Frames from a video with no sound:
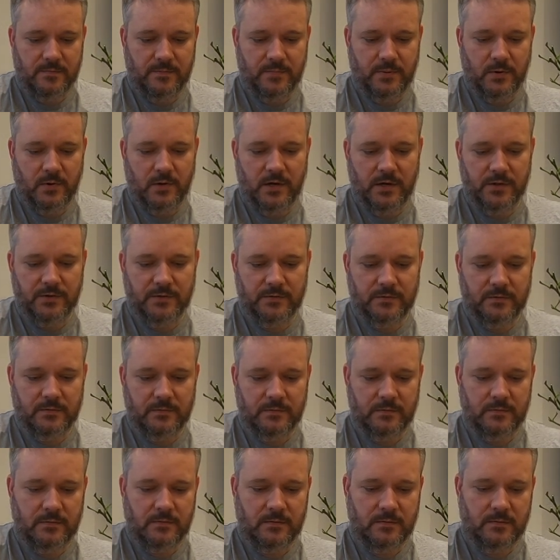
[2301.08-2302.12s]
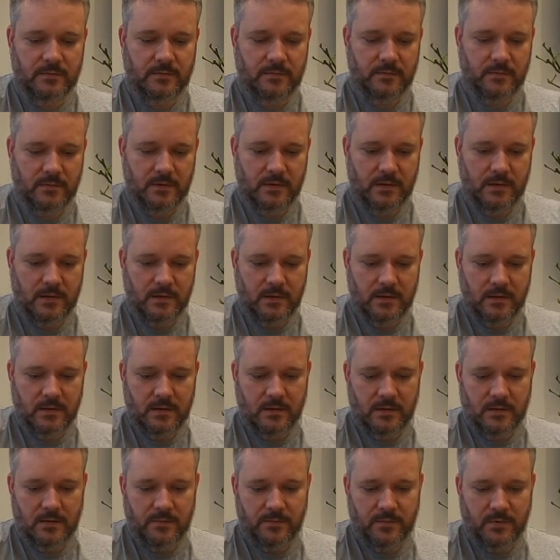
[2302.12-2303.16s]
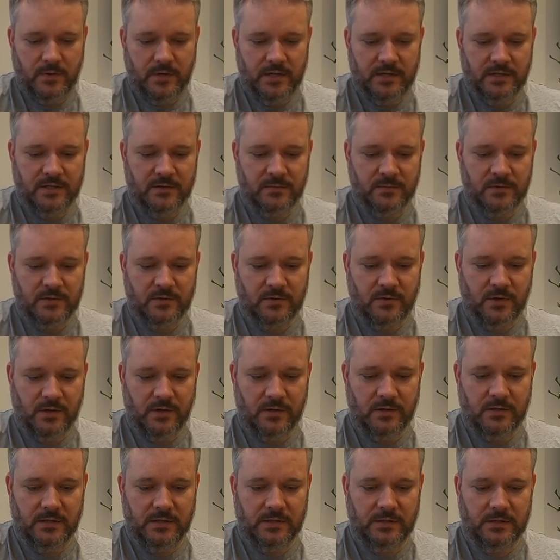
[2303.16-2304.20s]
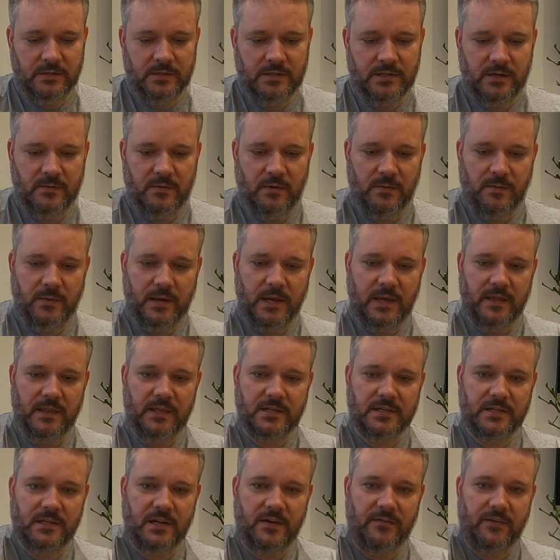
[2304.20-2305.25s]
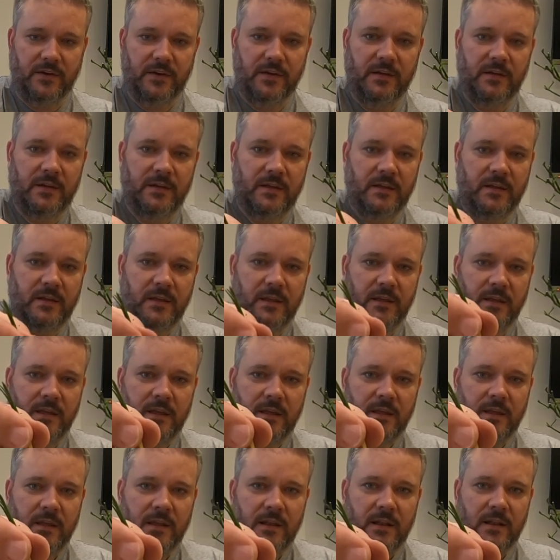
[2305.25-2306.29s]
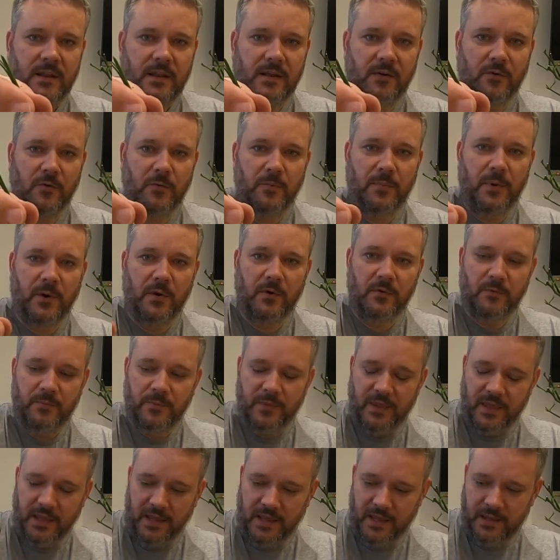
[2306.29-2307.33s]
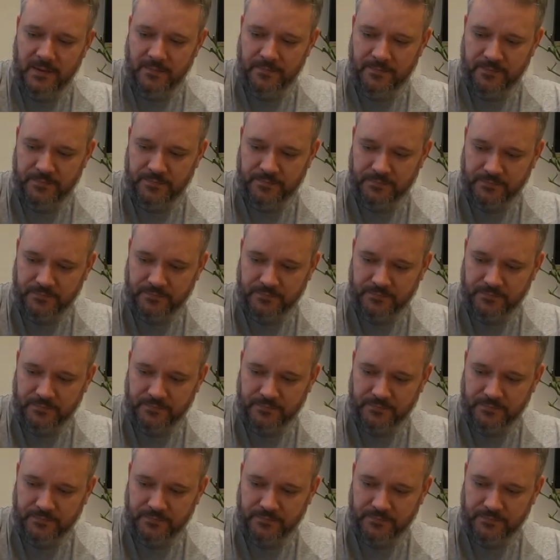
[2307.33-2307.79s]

put on put in some soil and see what we get there's another little bulb there